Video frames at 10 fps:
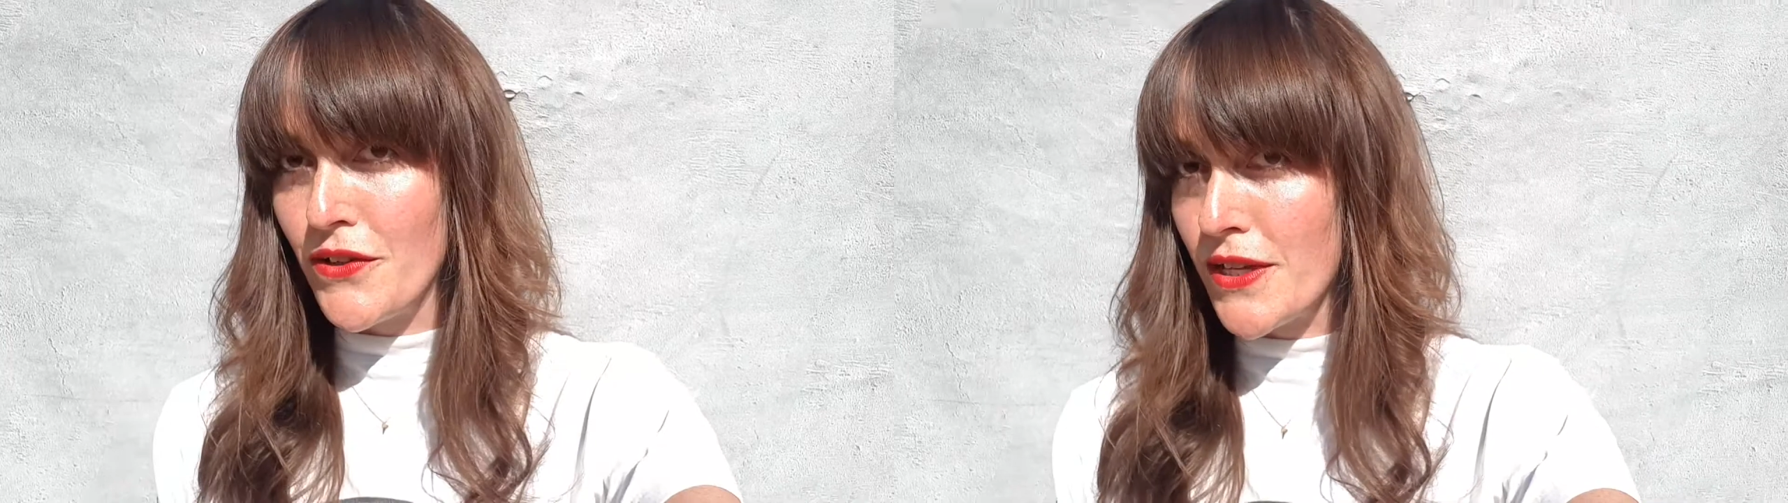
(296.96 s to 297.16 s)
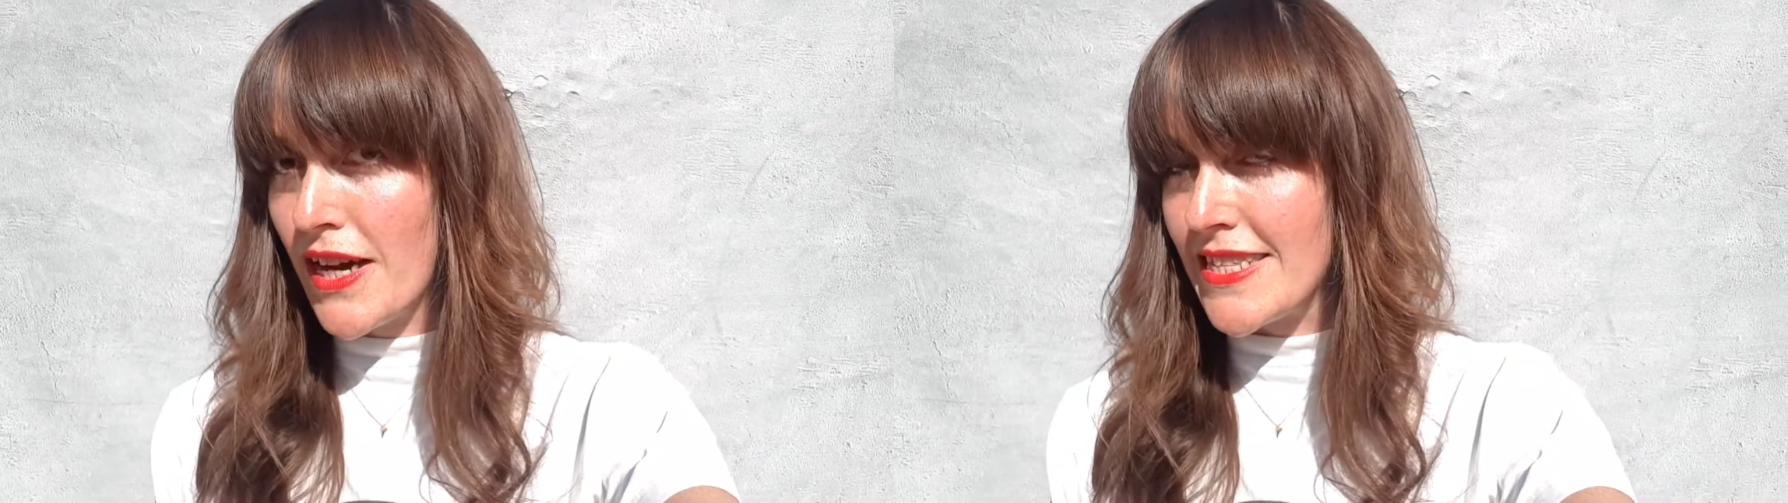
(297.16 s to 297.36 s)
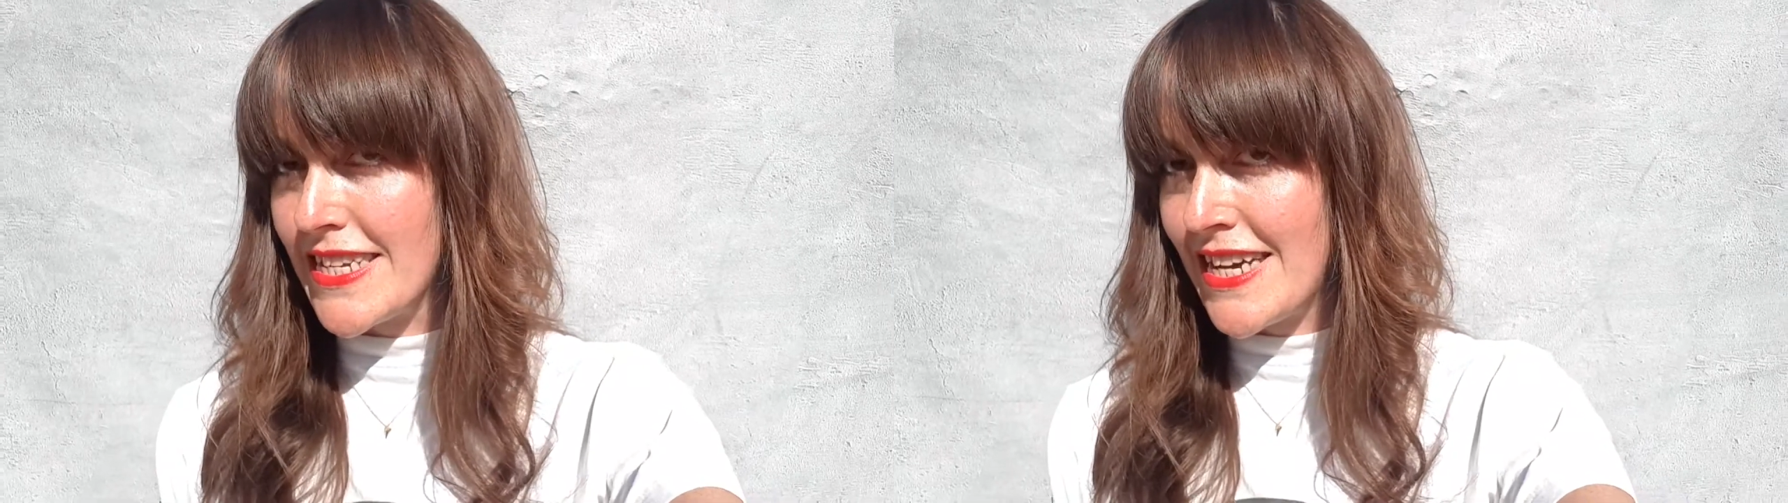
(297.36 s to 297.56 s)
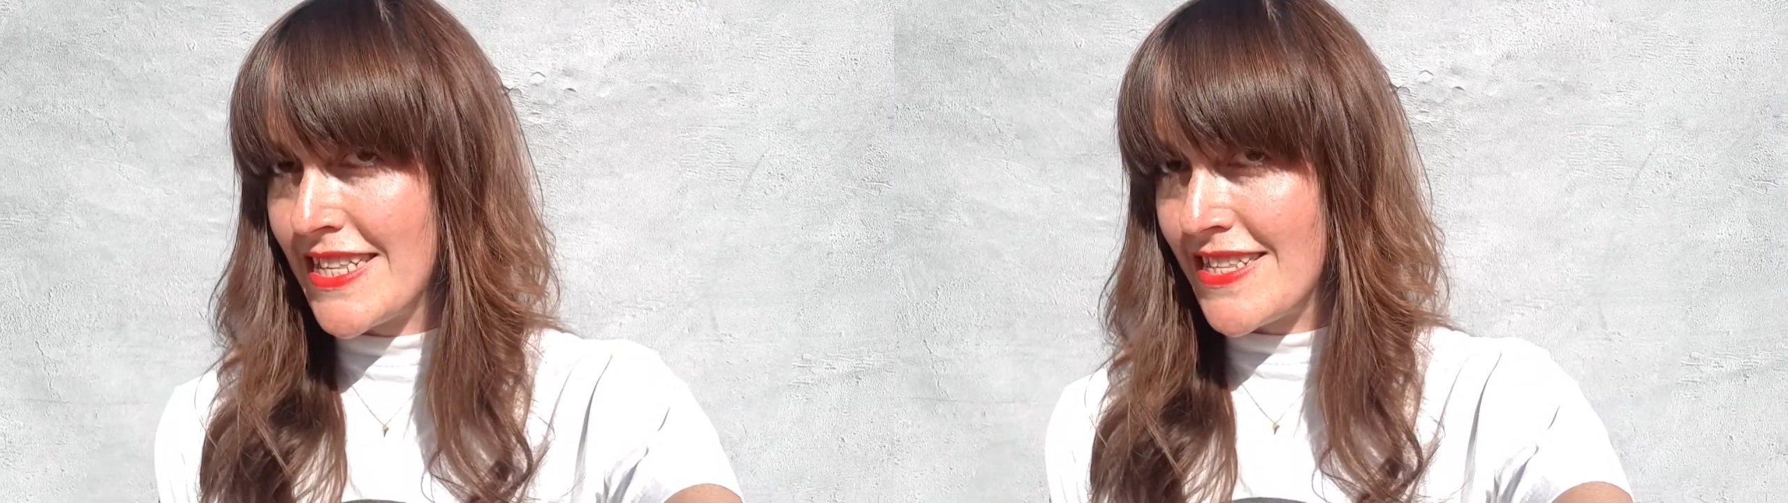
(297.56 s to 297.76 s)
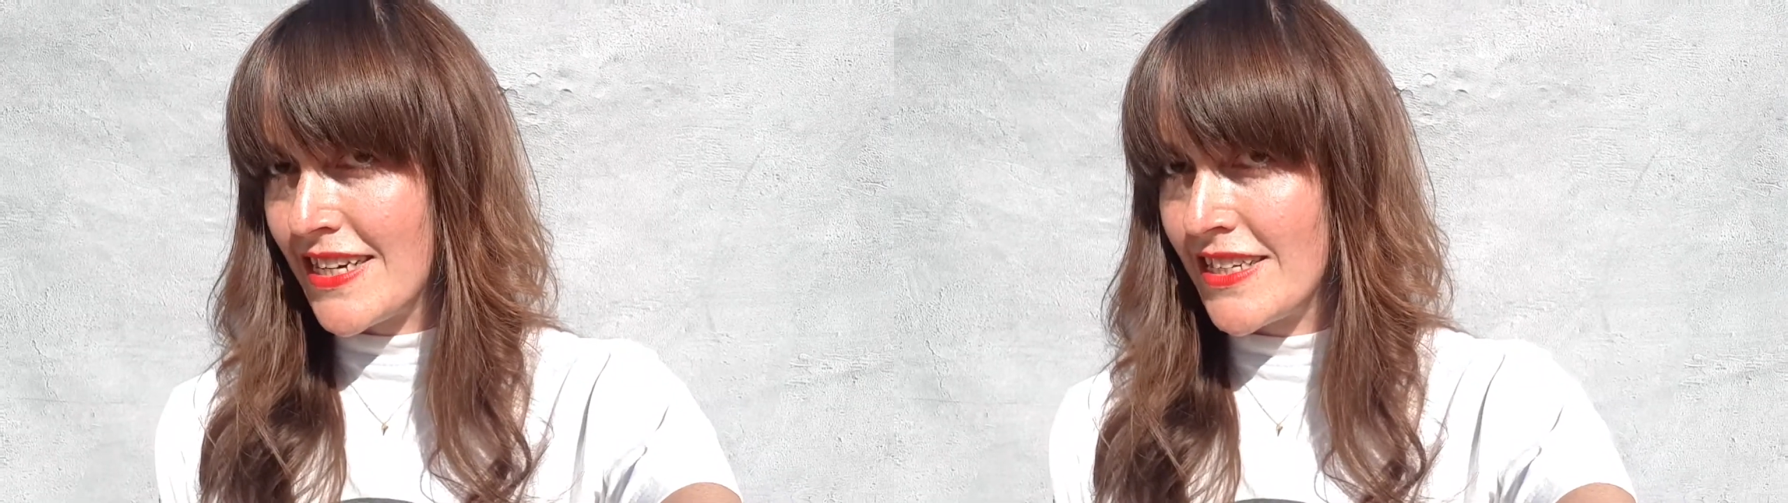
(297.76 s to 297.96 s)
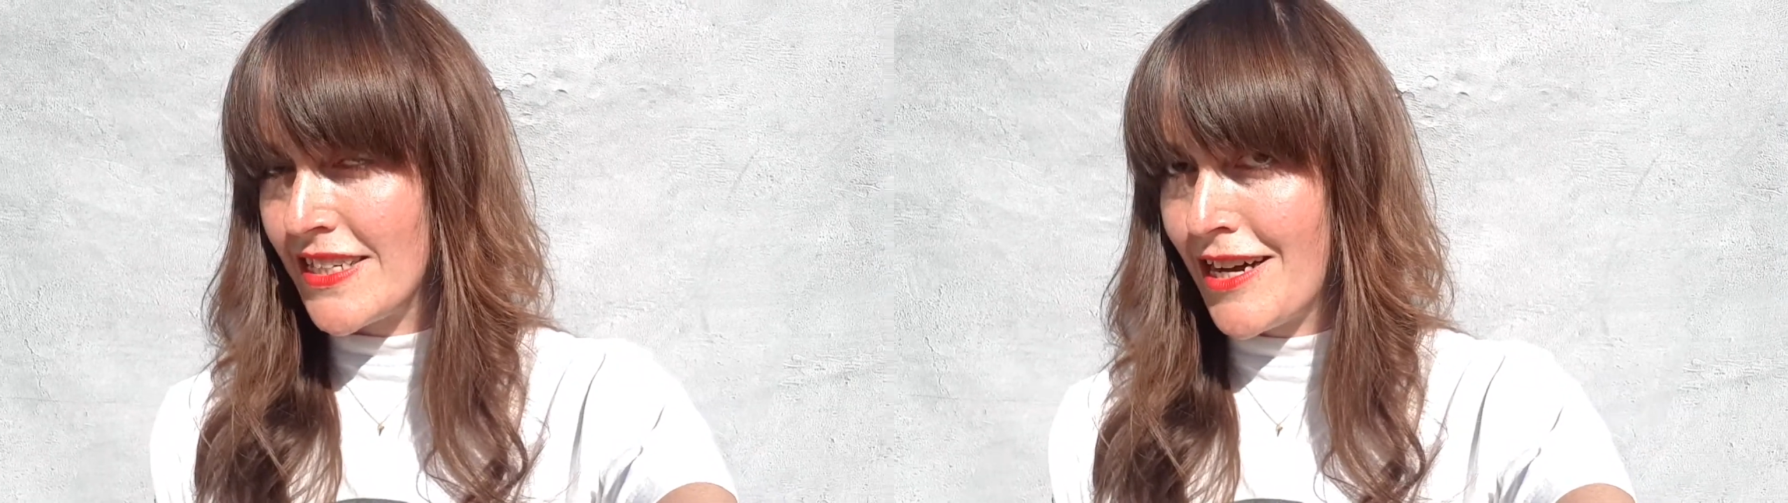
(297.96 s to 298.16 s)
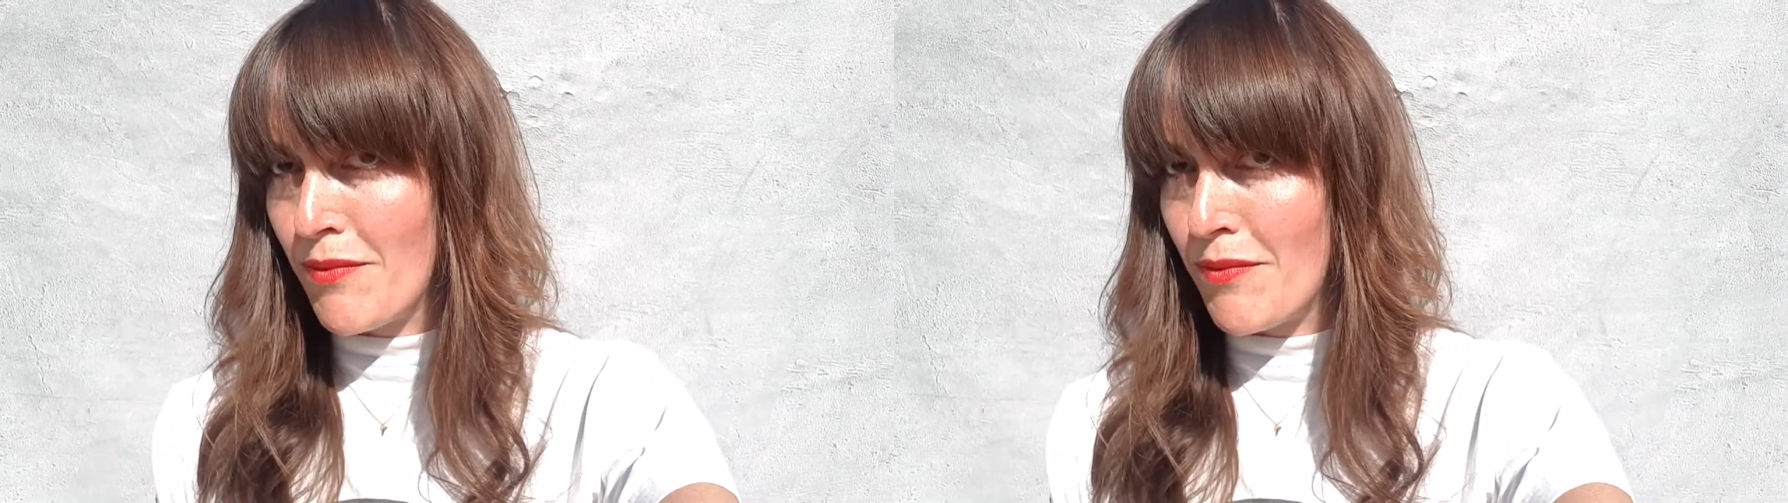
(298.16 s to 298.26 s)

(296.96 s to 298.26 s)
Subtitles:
it also has a 10-second